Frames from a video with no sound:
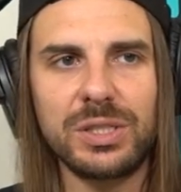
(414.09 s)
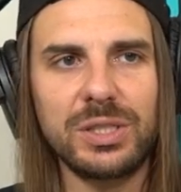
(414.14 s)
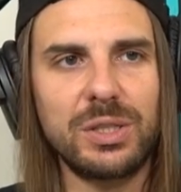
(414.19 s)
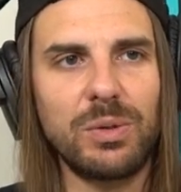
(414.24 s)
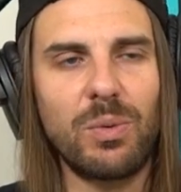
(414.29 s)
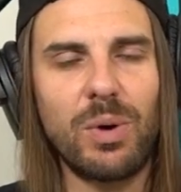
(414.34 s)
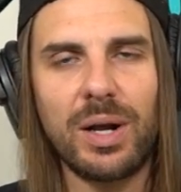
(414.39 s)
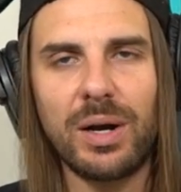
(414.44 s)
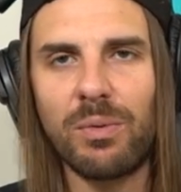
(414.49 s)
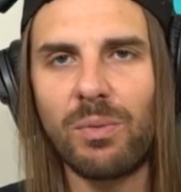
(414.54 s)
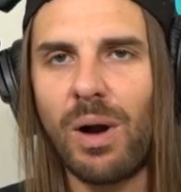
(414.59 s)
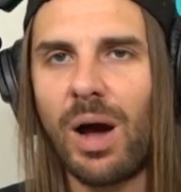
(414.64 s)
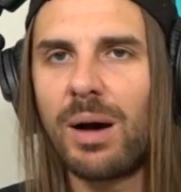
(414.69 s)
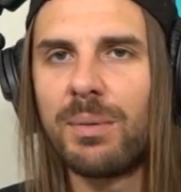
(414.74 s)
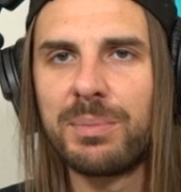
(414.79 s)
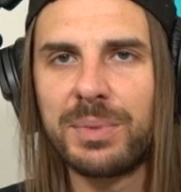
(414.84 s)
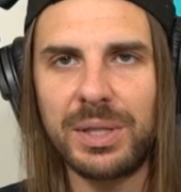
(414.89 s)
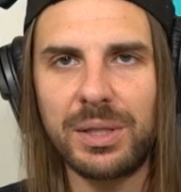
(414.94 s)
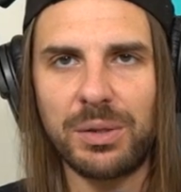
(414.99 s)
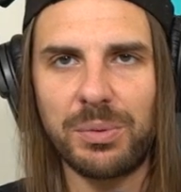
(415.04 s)
You want to
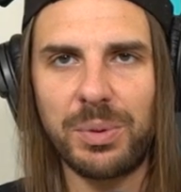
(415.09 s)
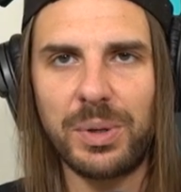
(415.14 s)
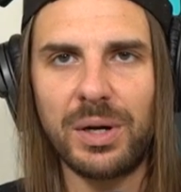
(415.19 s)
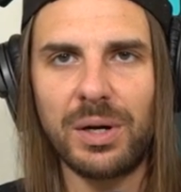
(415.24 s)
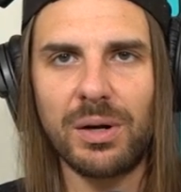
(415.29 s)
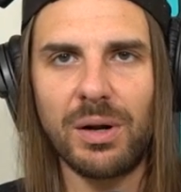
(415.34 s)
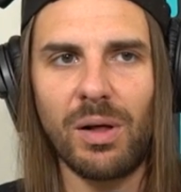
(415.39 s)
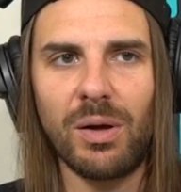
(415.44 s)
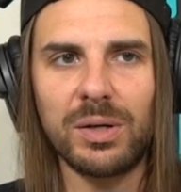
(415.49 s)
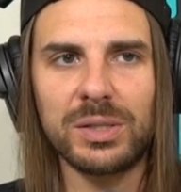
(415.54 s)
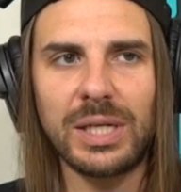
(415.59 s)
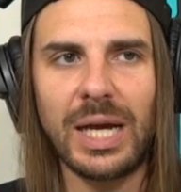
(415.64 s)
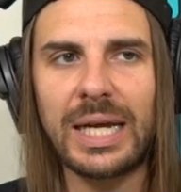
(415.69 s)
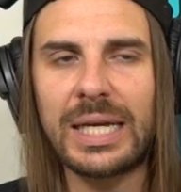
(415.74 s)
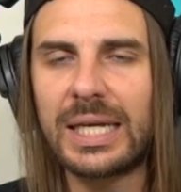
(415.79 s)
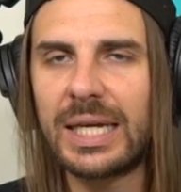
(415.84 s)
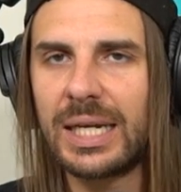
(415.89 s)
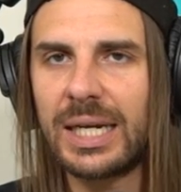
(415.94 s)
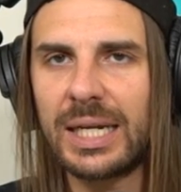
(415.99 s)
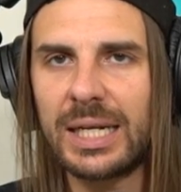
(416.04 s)
rob me, $300. I
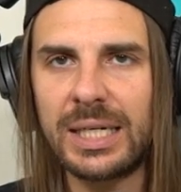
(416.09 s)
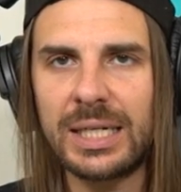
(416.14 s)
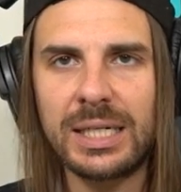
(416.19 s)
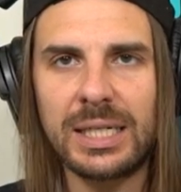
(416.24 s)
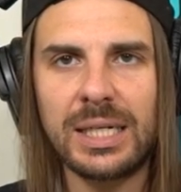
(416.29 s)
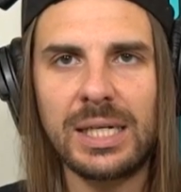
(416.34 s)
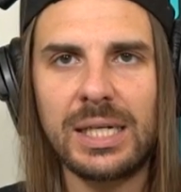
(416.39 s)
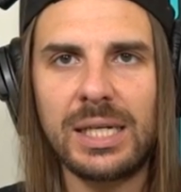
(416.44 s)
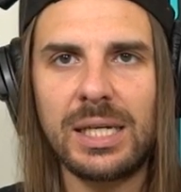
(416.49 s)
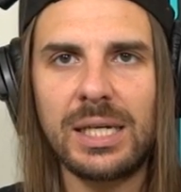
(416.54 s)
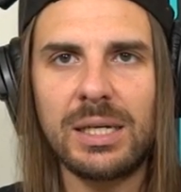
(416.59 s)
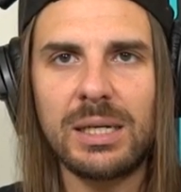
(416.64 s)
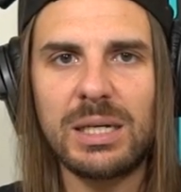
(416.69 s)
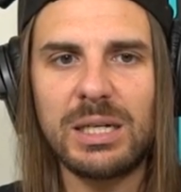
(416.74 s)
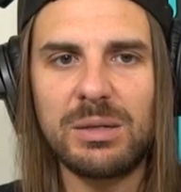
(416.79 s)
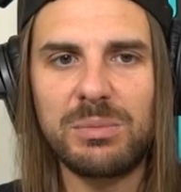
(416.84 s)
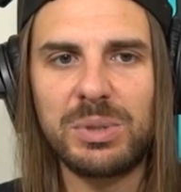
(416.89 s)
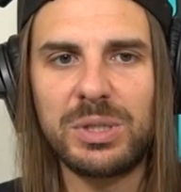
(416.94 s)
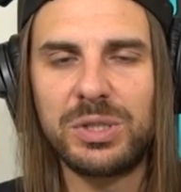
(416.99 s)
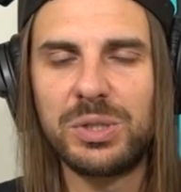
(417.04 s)
get it,
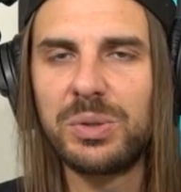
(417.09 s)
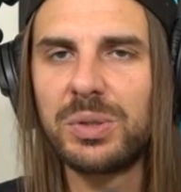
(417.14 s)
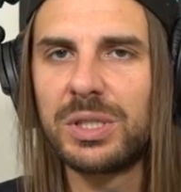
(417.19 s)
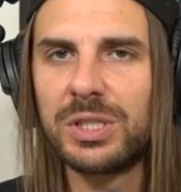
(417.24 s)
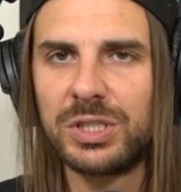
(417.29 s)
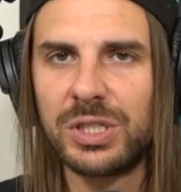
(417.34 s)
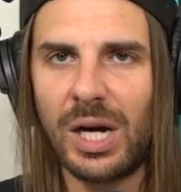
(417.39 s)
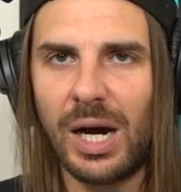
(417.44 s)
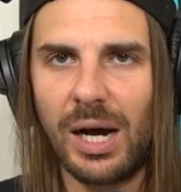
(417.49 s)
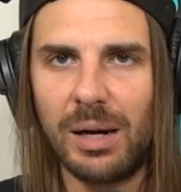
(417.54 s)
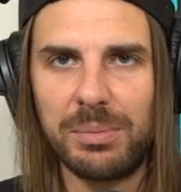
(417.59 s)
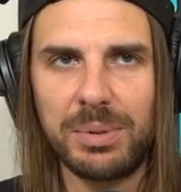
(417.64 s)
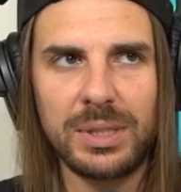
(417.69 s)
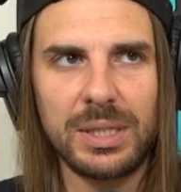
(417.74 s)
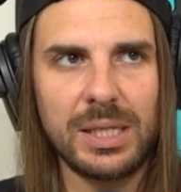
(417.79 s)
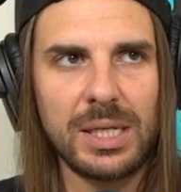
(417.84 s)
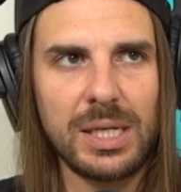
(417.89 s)
but do the job.